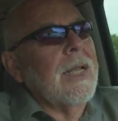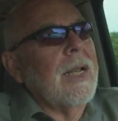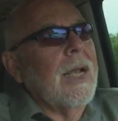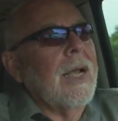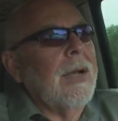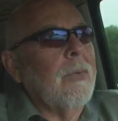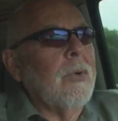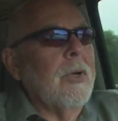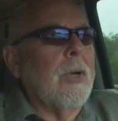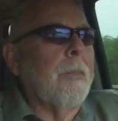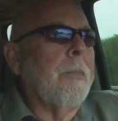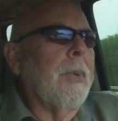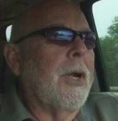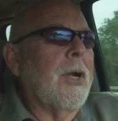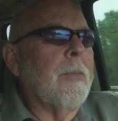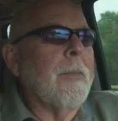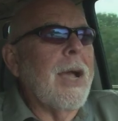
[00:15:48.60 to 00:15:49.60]
And I would
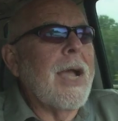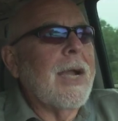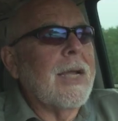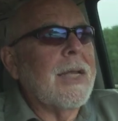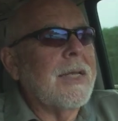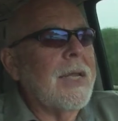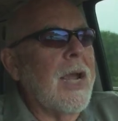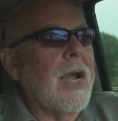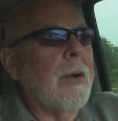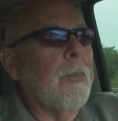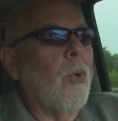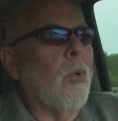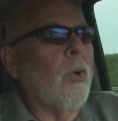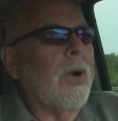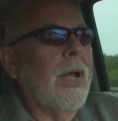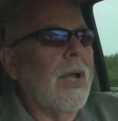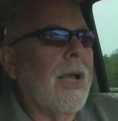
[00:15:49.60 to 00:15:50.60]
appear back at the
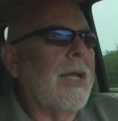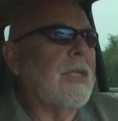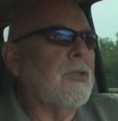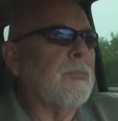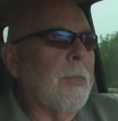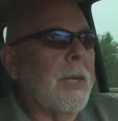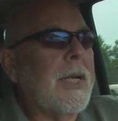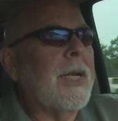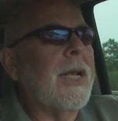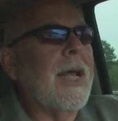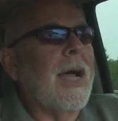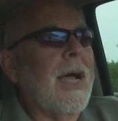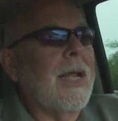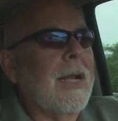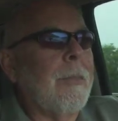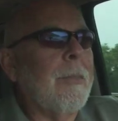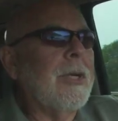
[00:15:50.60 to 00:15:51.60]
airport. I had to spend the
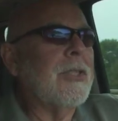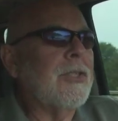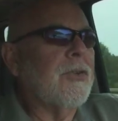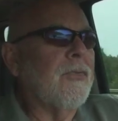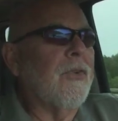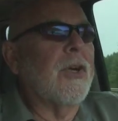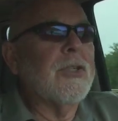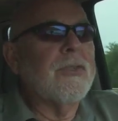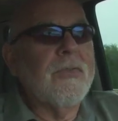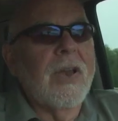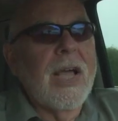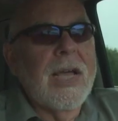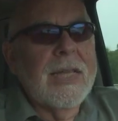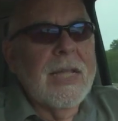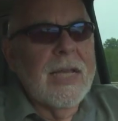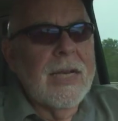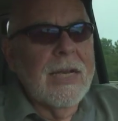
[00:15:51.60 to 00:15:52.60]
night. I missed the first
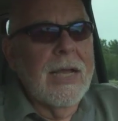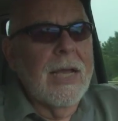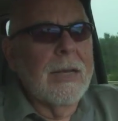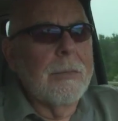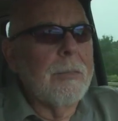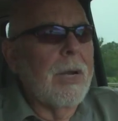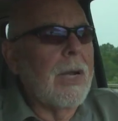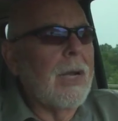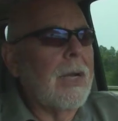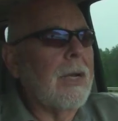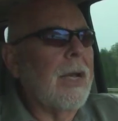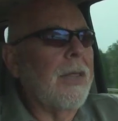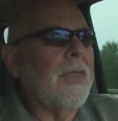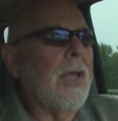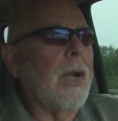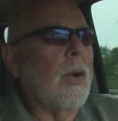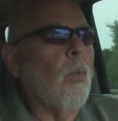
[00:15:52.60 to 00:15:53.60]
flight that night
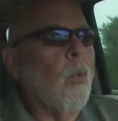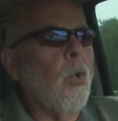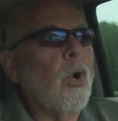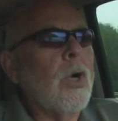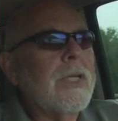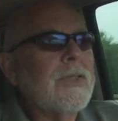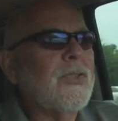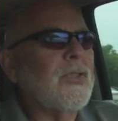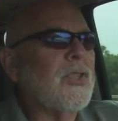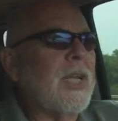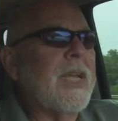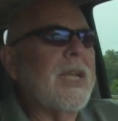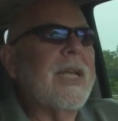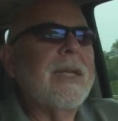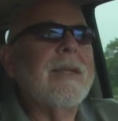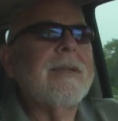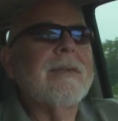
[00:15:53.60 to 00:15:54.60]
by, I think, 1
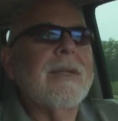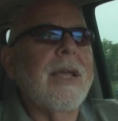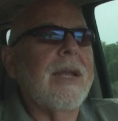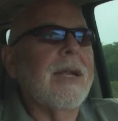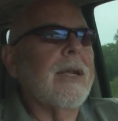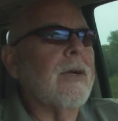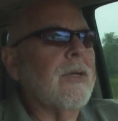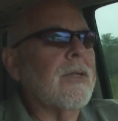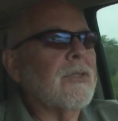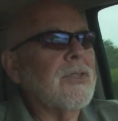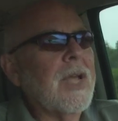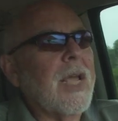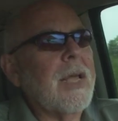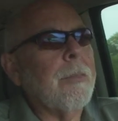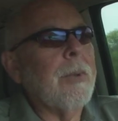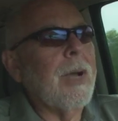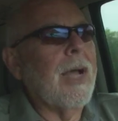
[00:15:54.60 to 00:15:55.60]
seat getting on a
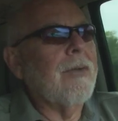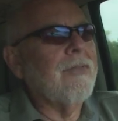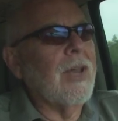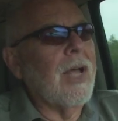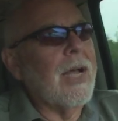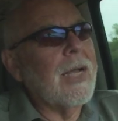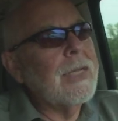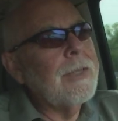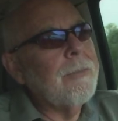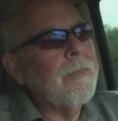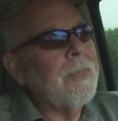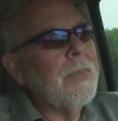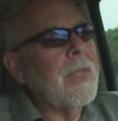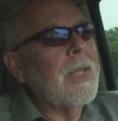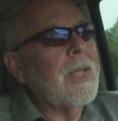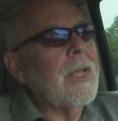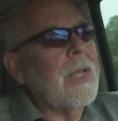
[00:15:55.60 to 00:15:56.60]
standby flight.
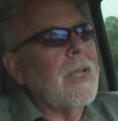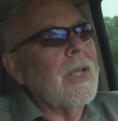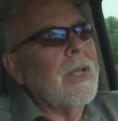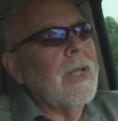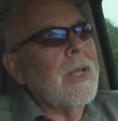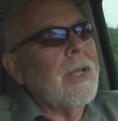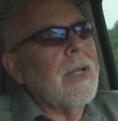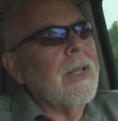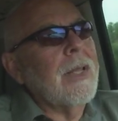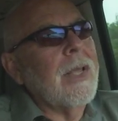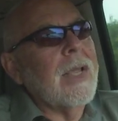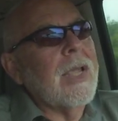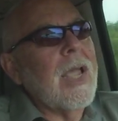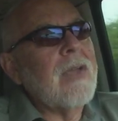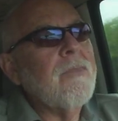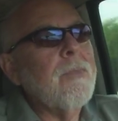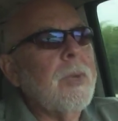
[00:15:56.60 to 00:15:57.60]
They
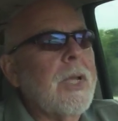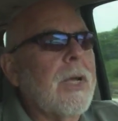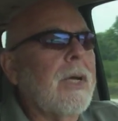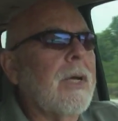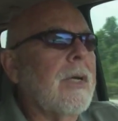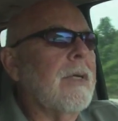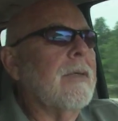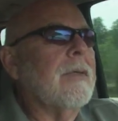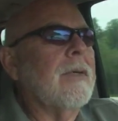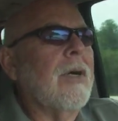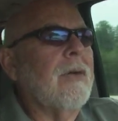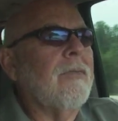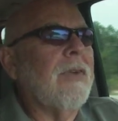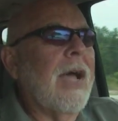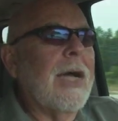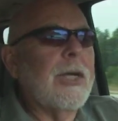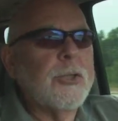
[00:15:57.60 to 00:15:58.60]
gave me
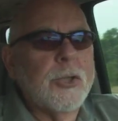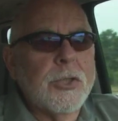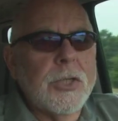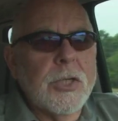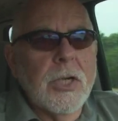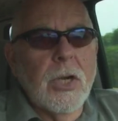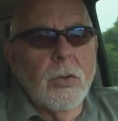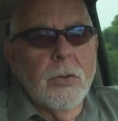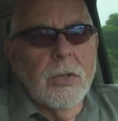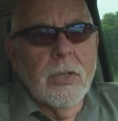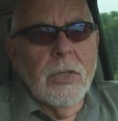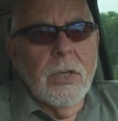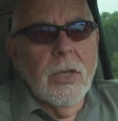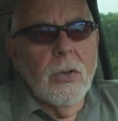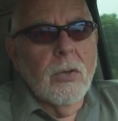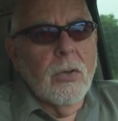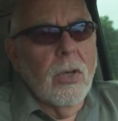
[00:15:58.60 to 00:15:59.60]
a voucher to go to
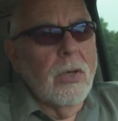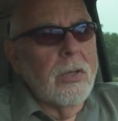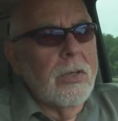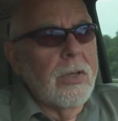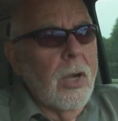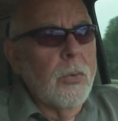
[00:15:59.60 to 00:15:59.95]
a local